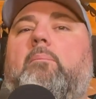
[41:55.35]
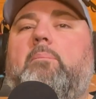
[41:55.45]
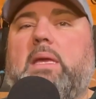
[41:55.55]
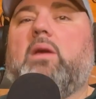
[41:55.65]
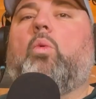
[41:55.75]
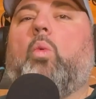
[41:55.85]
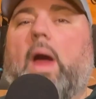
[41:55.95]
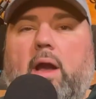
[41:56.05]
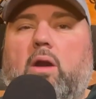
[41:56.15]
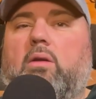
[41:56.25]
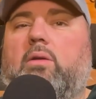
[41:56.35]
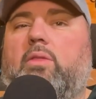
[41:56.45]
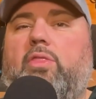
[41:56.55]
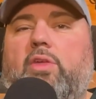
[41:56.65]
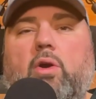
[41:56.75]
be aware,
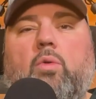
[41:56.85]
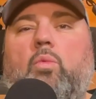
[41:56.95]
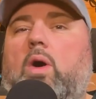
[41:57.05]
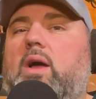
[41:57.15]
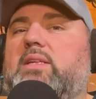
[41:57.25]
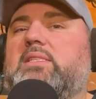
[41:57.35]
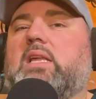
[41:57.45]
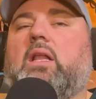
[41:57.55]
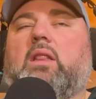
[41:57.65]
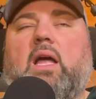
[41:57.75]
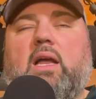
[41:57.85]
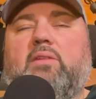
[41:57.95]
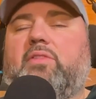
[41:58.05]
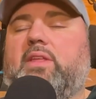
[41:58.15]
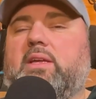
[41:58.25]
there was a lot
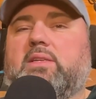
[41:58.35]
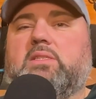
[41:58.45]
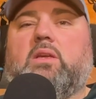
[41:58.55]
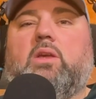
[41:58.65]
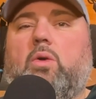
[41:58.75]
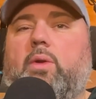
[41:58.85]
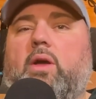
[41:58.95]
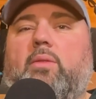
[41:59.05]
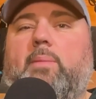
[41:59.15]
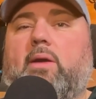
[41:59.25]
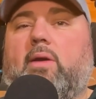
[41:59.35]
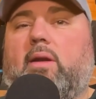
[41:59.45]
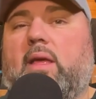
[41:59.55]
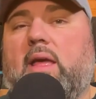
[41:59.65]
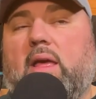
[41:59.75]
of things going on in the background.